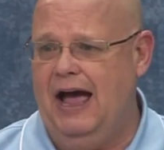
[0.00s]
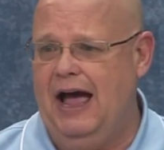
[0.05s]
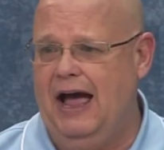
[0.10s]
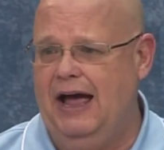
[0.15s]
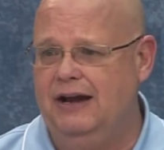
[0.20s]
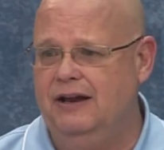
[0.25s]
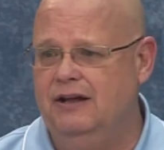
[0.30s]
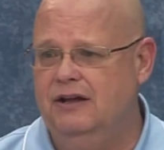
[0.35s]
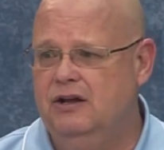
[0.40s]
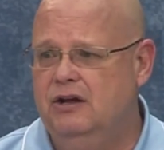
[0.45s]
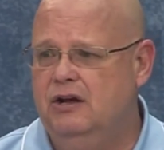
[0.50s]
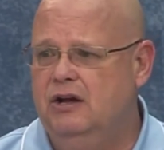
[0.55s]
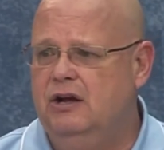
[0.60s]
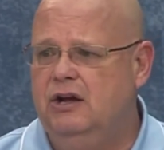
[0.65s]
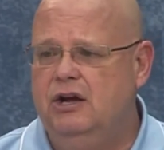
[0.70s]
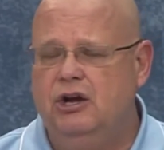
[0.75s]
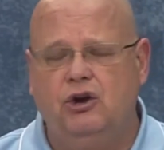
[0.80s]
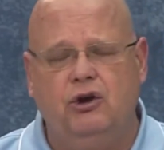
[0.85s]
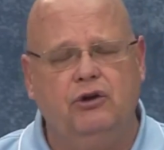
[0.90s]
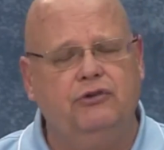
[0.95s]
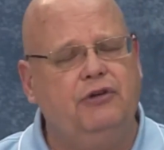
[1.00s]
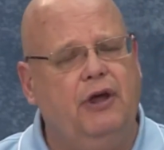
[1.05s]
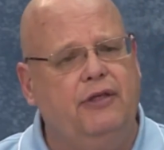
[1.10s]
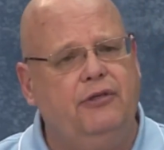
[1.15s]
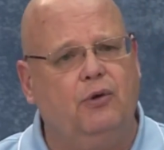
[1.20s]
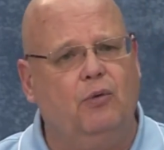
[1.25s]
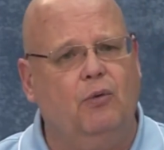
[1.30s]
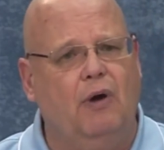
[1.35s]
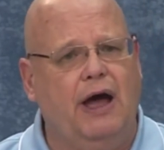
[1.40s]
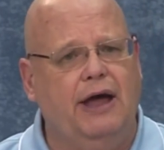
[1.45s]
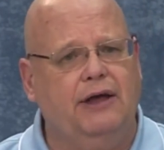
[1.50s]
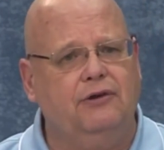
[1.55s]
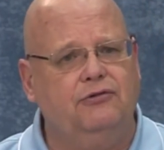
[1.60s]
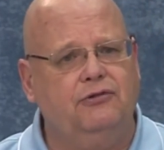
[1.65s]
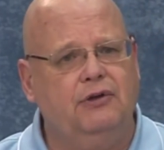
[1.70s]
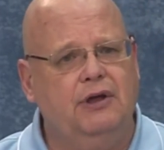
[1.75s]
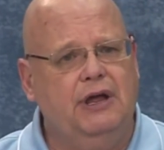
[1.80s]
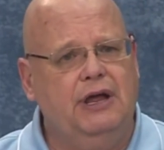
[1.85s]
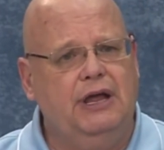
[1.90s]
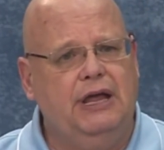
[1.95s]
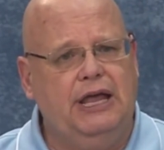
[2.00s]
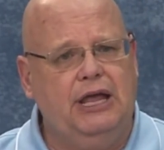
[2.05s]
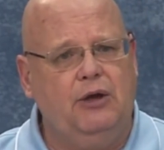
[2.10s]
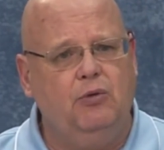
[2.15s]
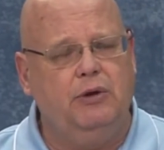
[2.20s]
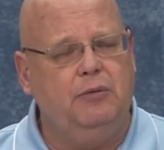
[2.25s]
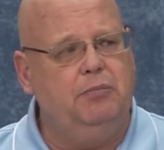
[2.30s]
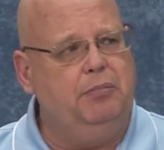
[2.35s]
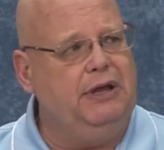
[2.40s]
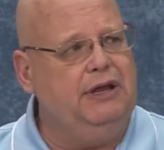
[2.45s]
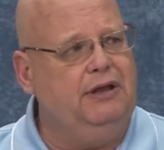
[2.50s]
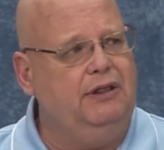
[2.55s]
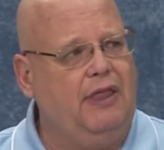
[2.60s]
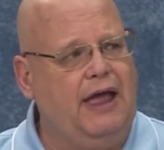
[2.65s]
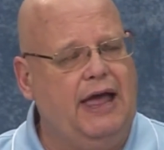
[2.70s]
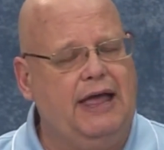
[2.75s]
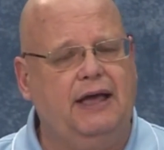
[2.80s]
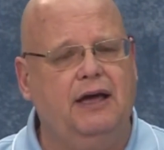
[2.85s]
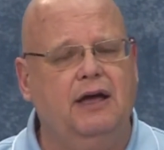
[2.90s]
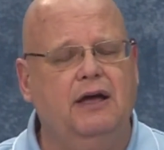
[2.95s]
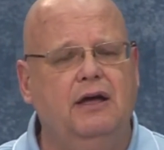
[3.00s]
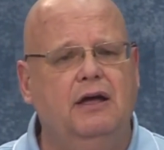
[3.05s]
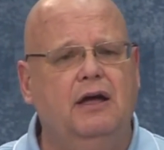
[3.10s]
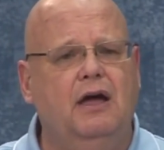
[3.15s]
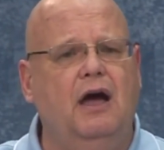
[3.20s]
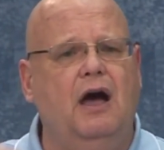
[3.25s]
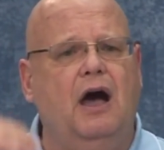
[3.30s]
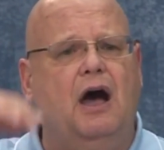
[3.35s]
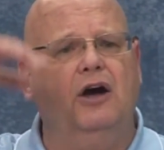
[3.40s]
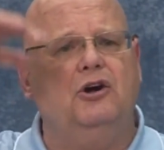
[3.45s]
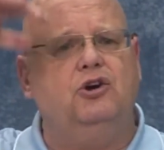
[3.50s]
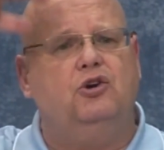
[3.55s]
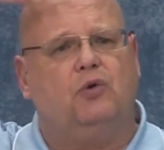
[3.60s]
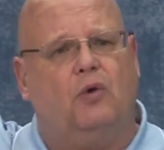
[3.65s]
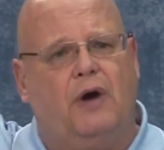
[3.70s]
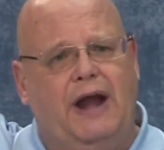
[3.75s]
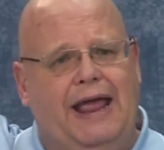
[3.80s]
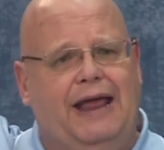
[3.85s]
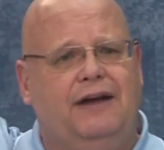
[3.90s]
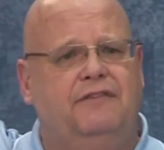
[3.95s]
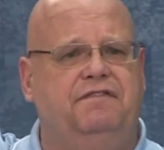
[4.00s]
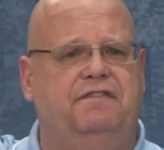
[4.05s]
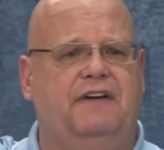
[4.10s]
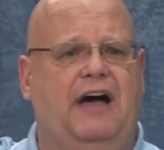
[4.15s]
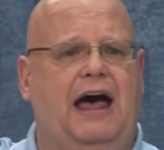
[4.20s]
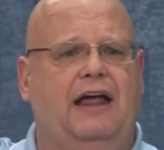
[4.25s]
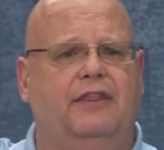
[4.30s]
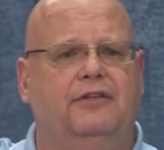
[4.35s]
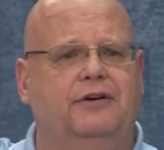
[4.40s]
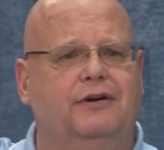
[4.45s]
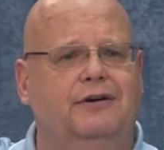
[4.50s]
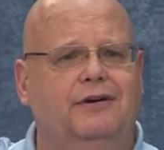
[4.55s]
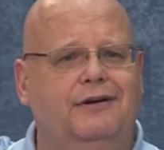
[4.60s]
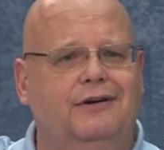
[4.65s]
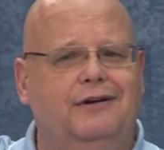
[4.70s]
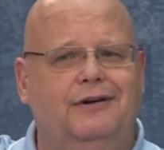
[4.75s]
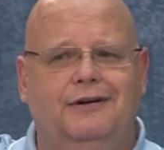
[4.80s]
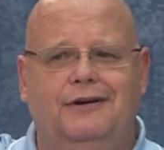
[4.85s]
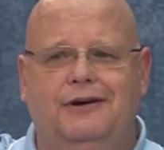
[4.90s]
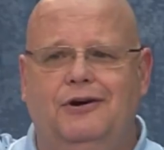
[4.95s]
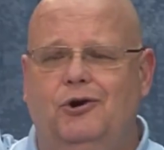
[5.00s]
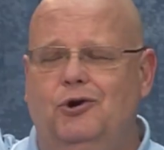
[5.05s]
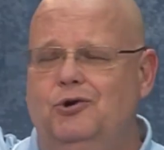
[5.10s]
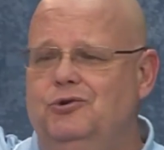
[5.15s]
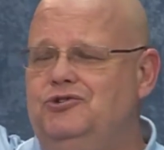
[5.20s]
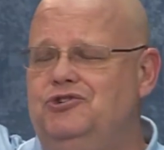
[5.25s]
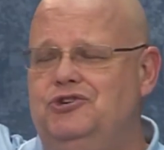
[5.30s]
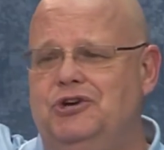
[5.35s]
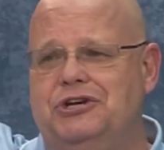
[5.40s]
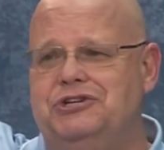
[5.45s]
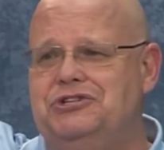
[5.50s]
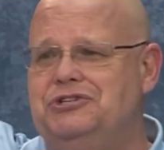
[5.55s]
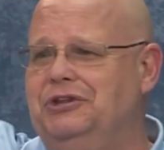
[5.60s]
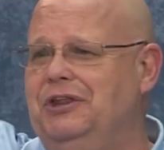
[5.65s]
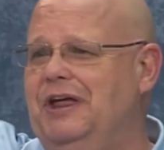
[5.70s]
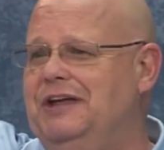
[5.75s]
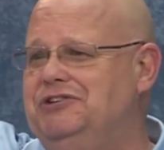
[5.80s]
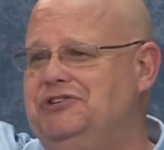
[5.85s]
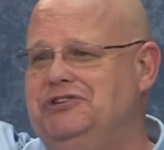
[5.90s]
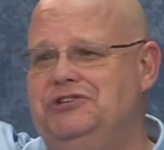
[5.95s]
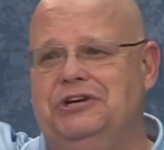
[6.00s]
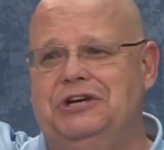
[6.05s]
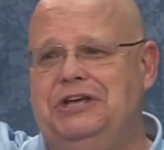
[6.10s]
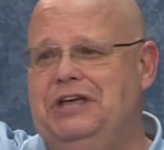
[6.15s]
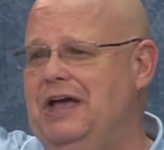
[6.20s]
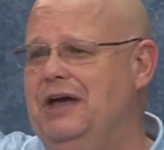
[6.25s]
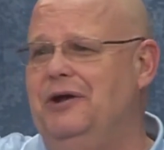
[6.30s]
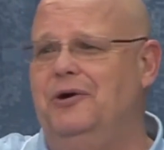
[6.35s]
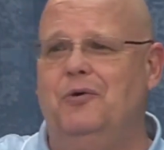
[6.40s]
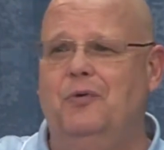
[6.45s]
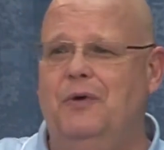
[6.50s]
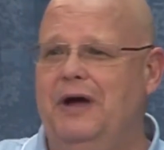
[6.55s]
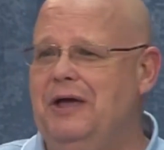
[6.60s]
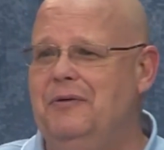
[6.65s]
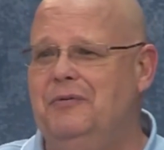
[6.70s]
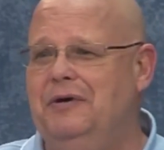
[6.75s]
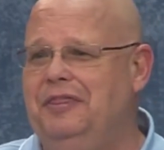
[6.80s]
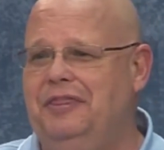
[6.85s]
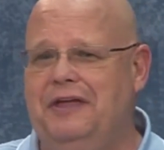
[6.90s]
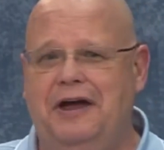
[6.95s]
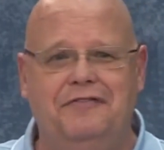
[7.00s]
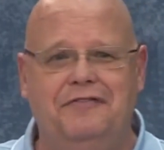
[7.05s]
God. Because otherwise, he would be like a grandfather who just lets you get away with